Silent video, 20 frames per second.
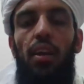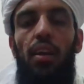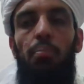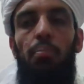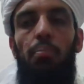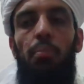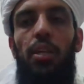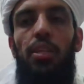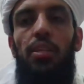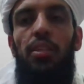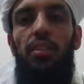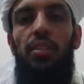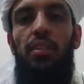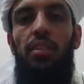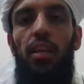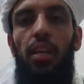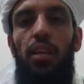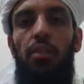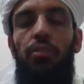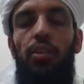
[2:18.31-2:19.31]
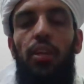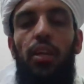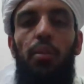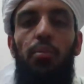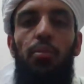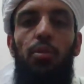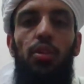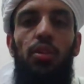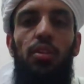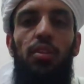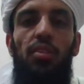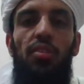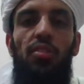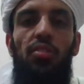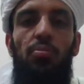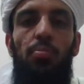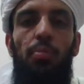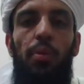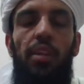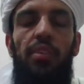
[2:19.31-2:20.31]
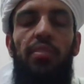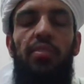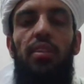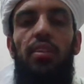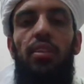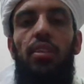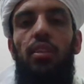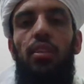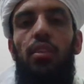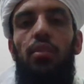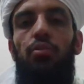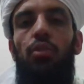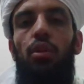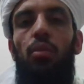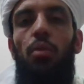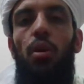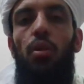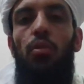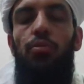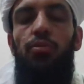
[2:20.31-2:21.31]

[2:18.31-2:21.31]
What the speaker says: But if the community is present in the form of